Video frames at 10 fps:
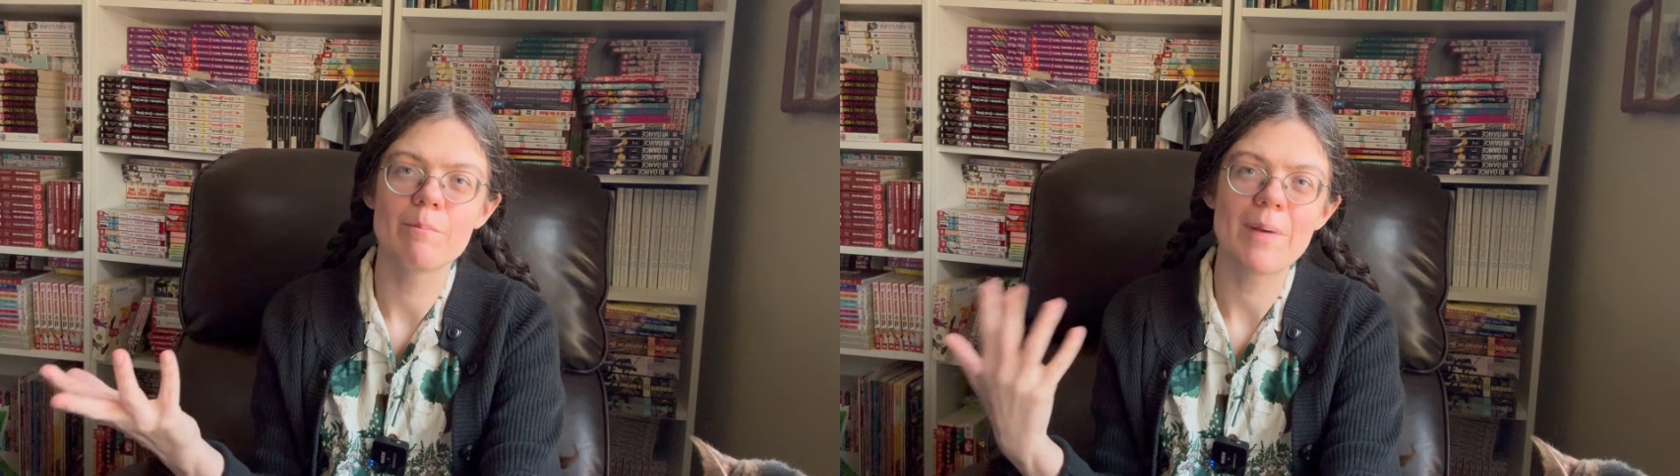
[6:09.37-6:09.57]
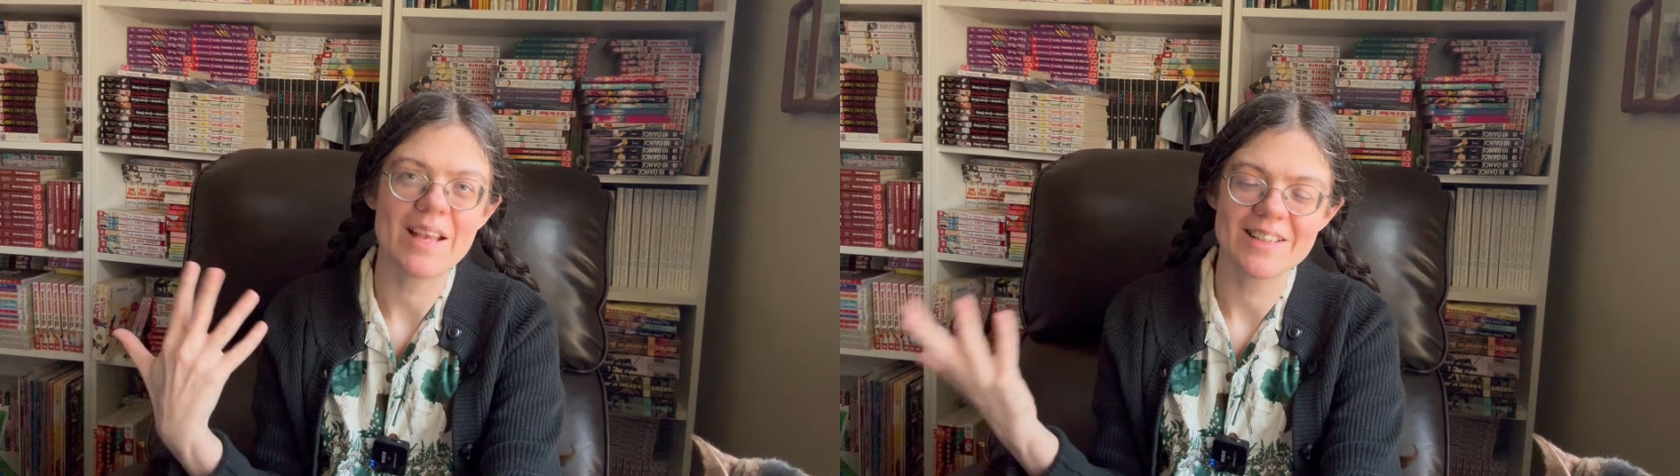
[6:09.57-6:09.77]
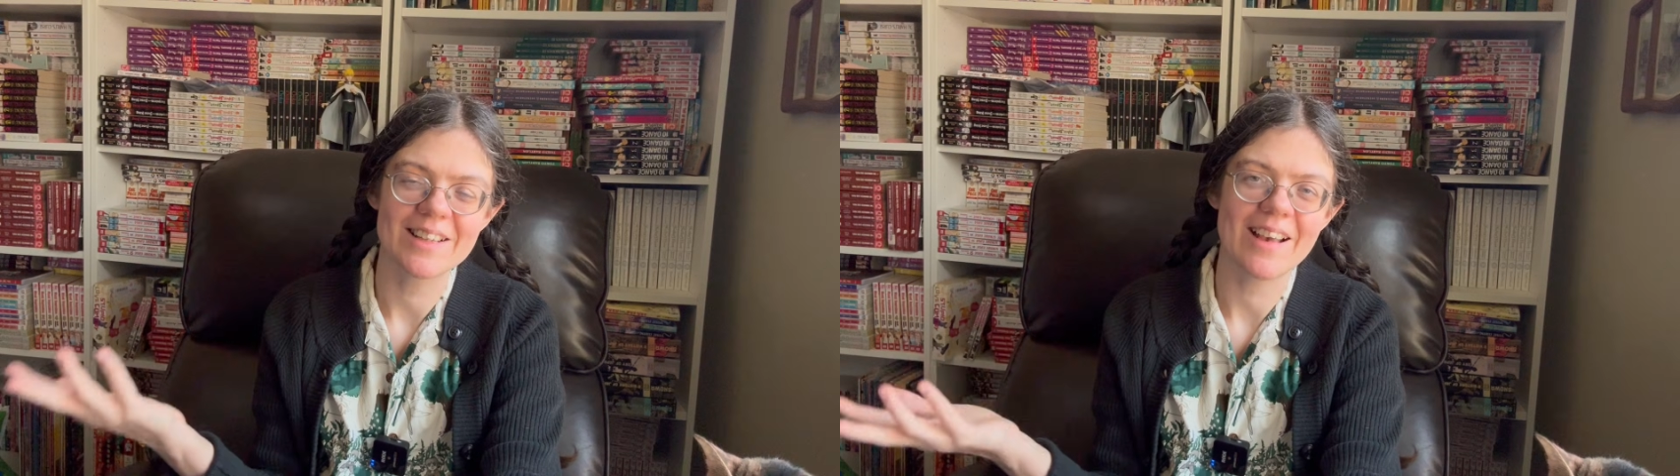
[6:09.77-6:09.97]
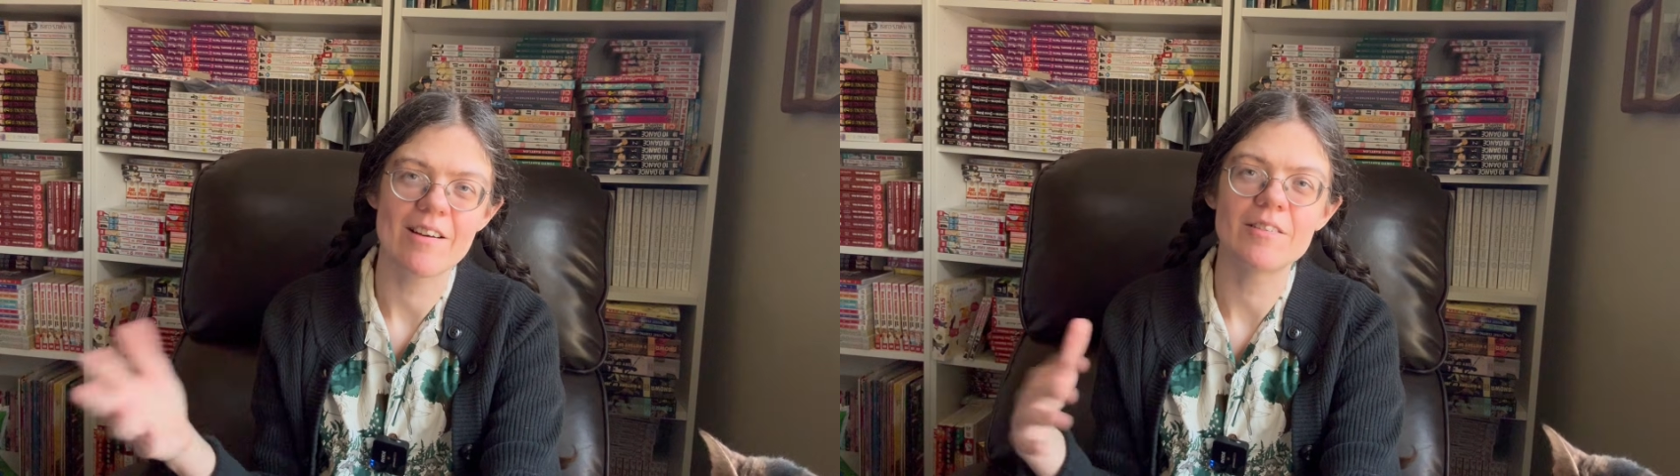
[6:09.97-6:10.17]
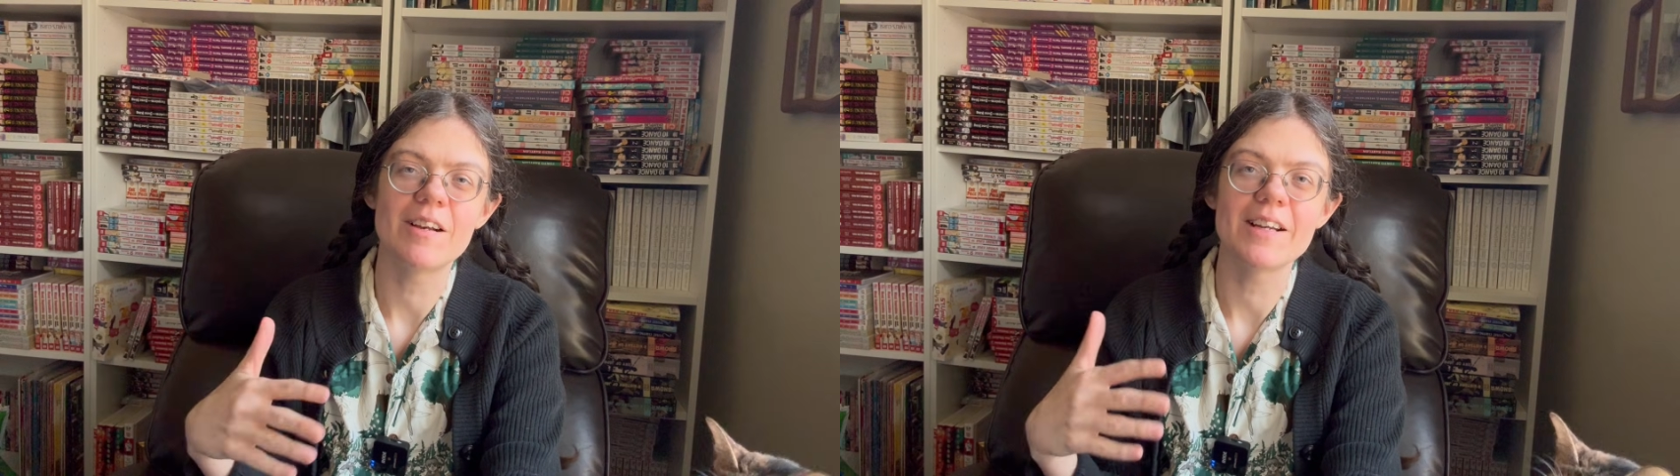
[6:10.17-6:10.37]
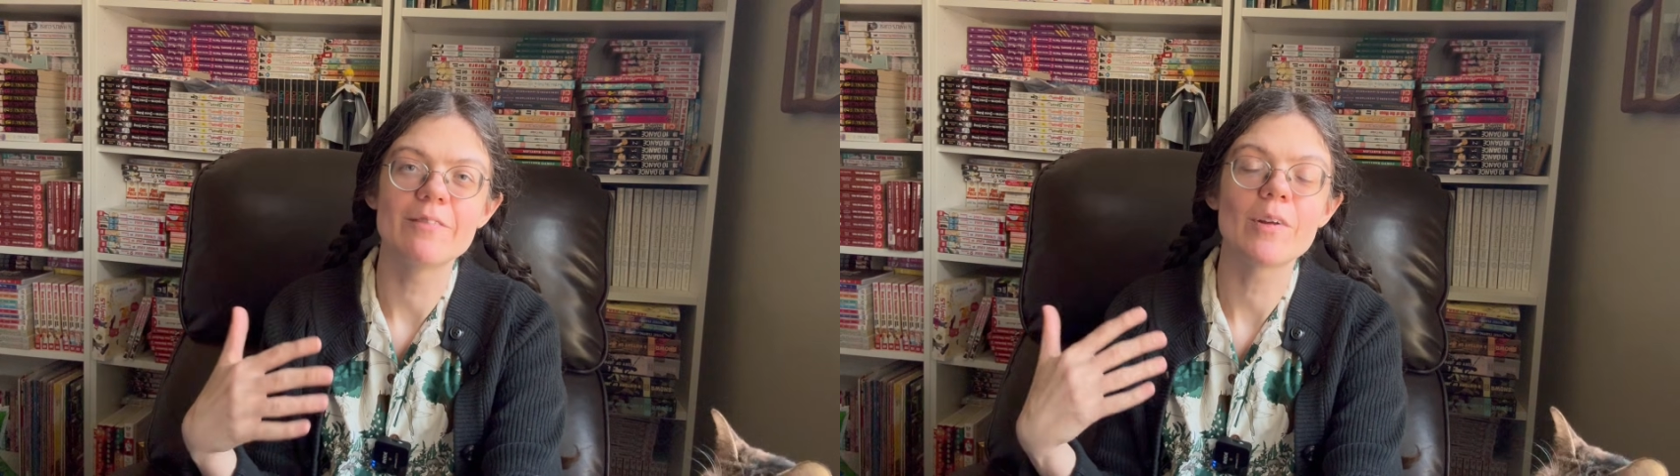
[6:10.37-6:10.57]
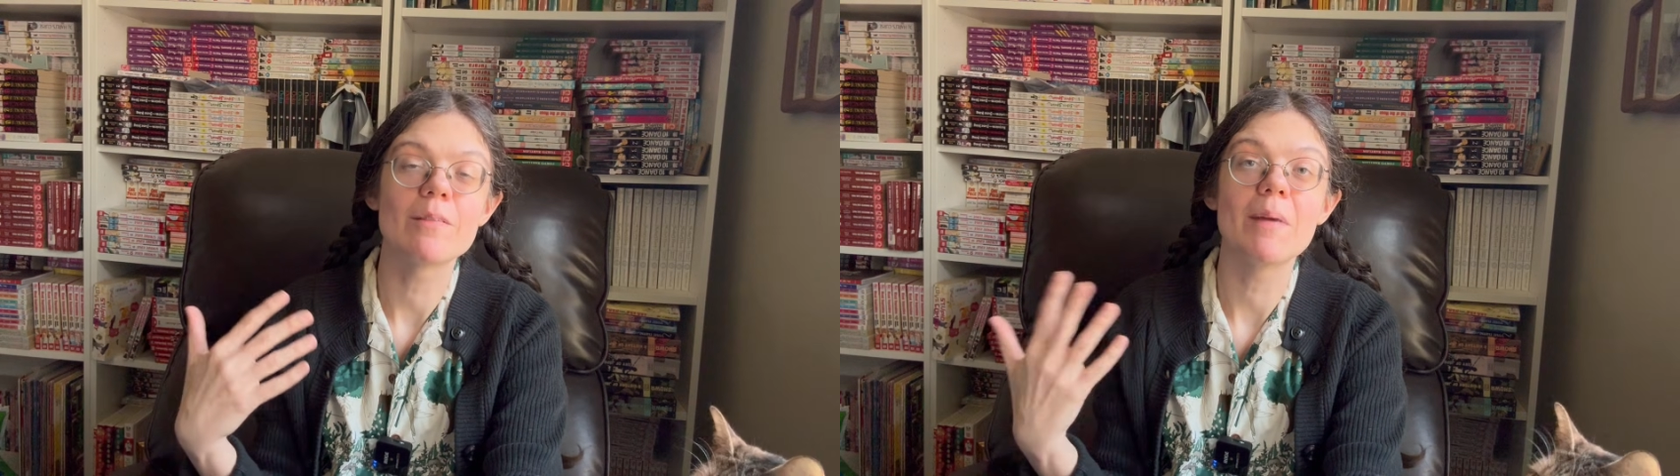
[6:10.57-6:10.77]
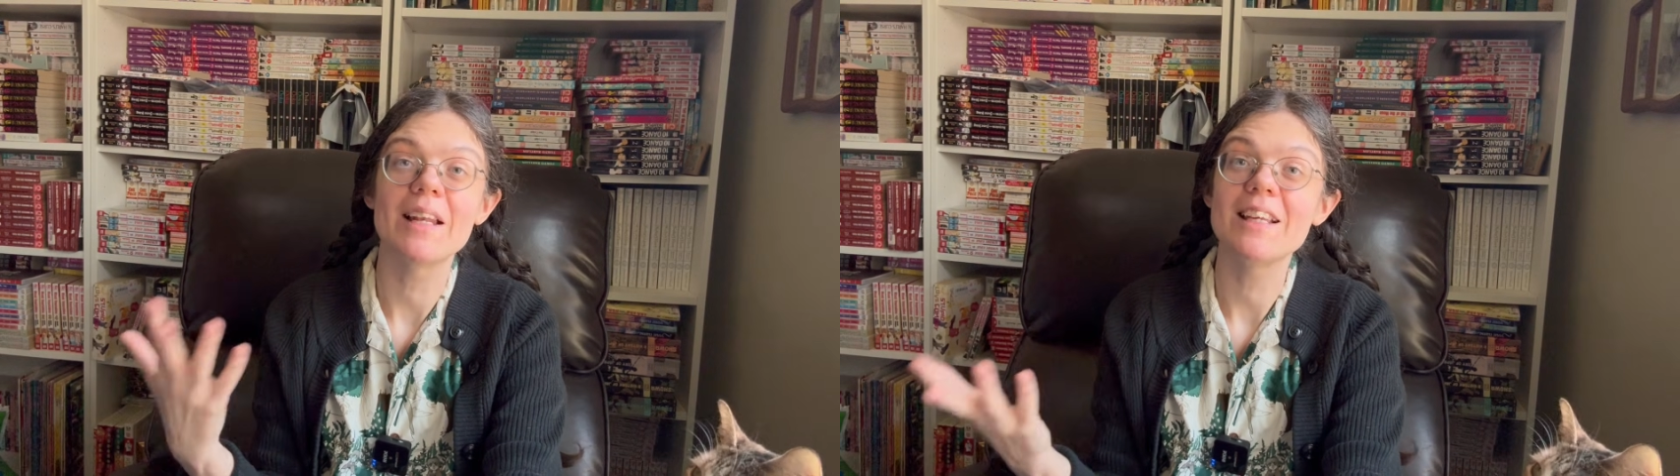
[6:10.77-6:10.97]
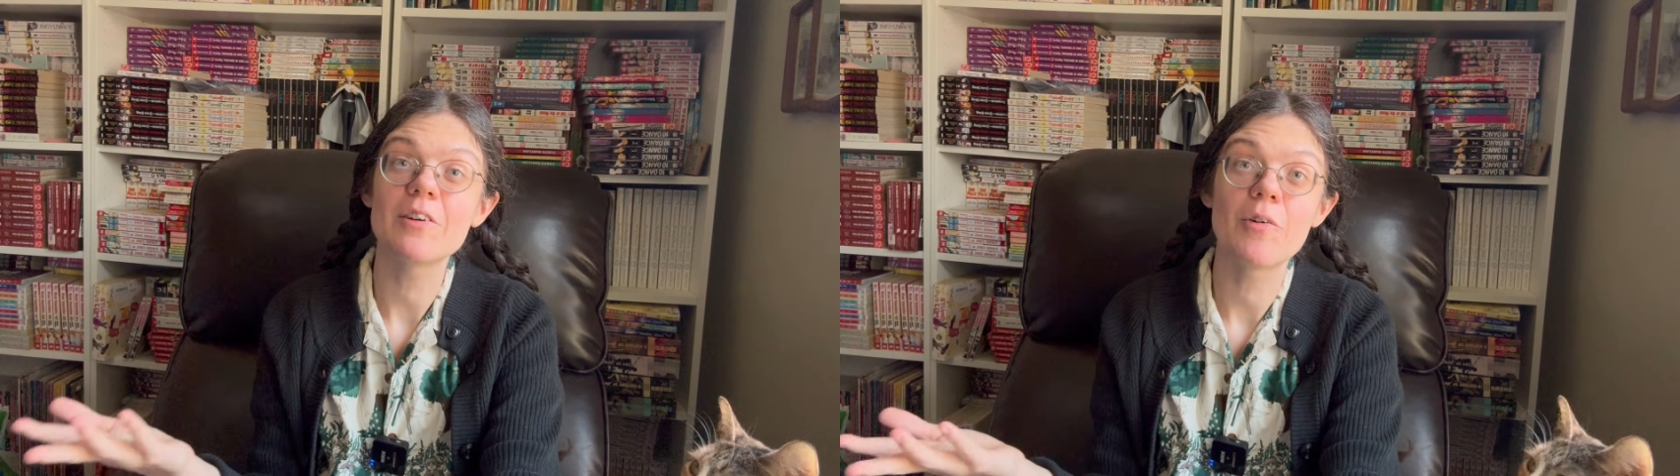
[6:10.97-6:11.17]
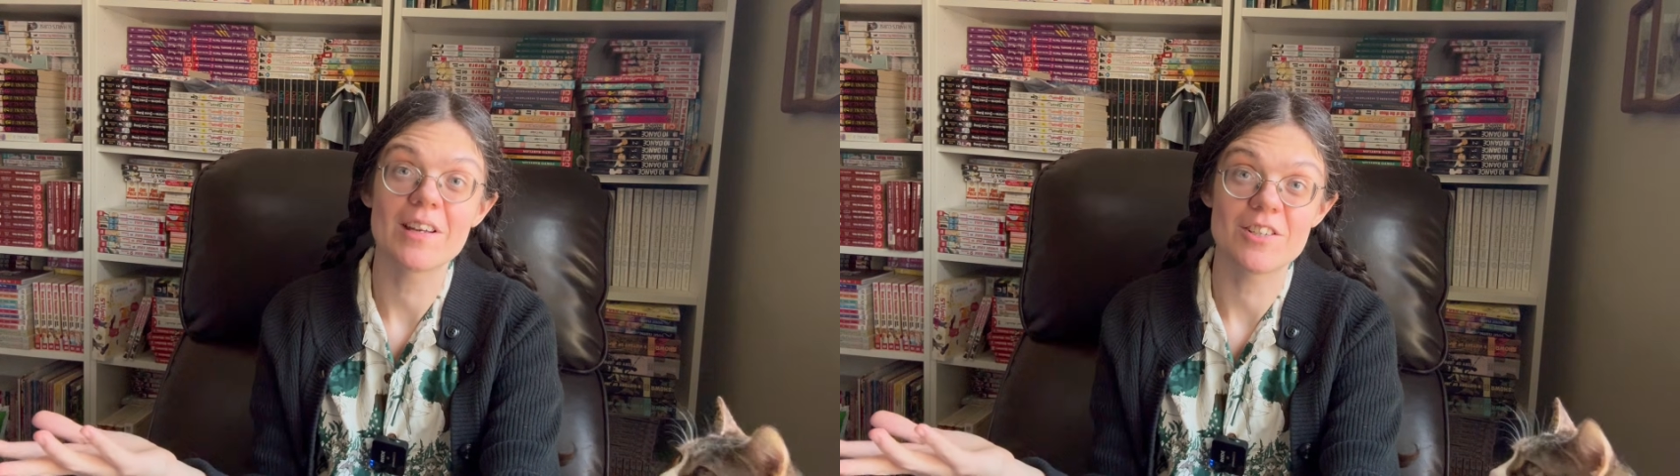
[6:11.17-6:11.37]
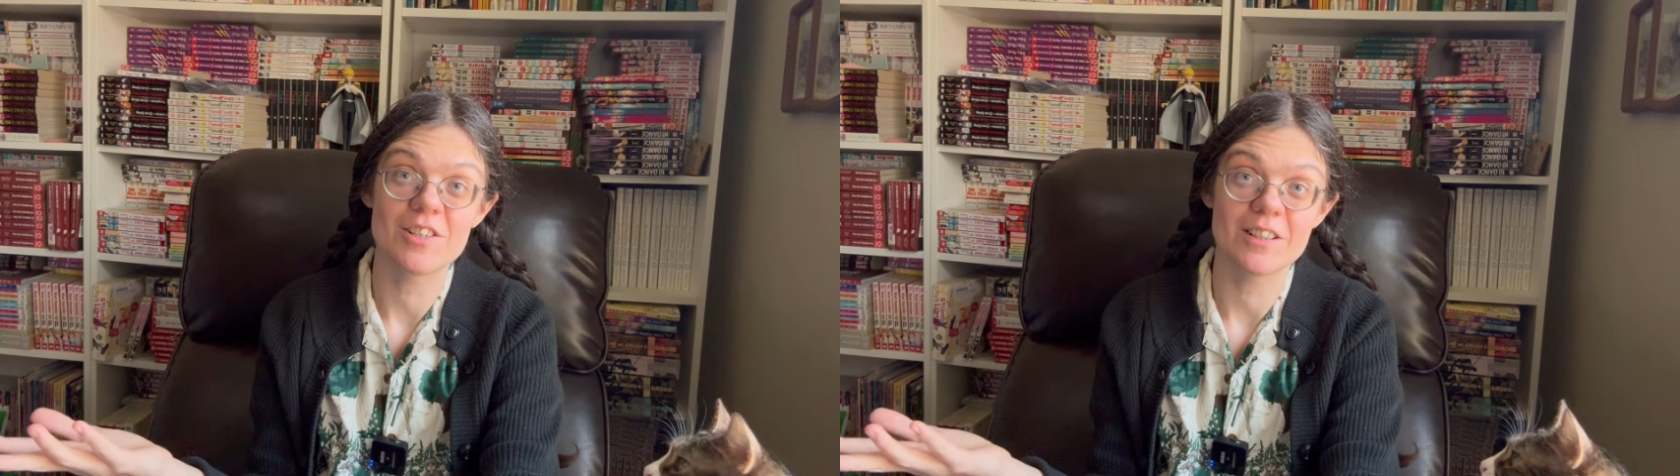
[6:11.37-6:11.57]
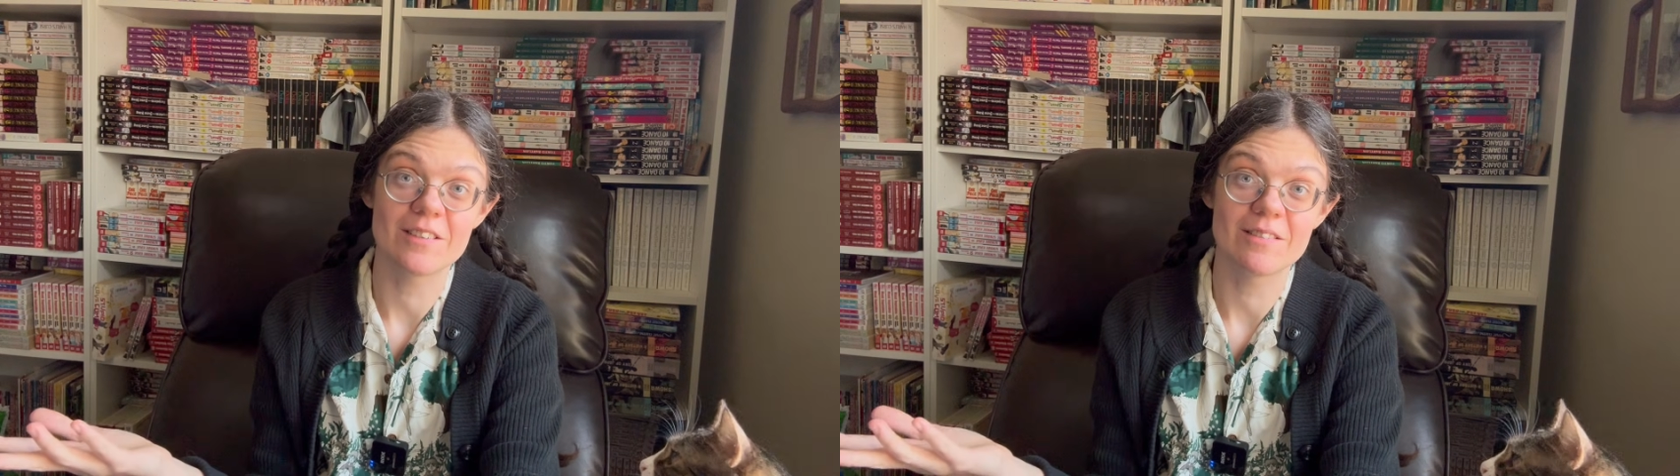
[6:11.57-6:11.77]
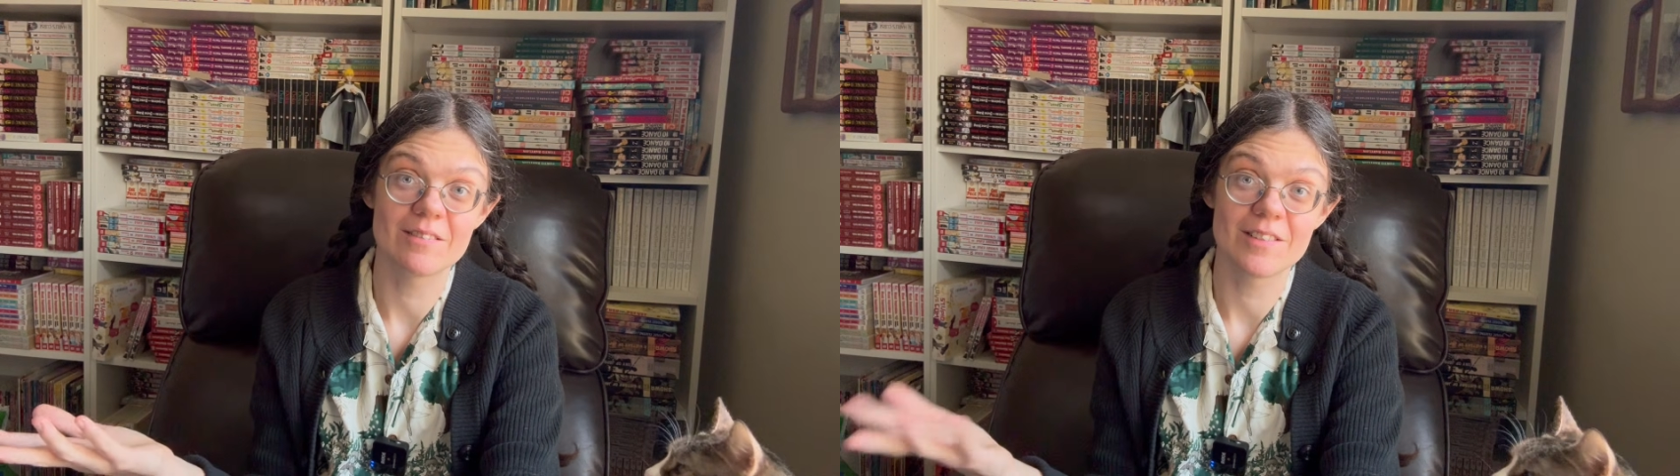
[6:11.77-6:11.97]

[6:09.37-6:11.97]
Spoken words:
basic outline with many a question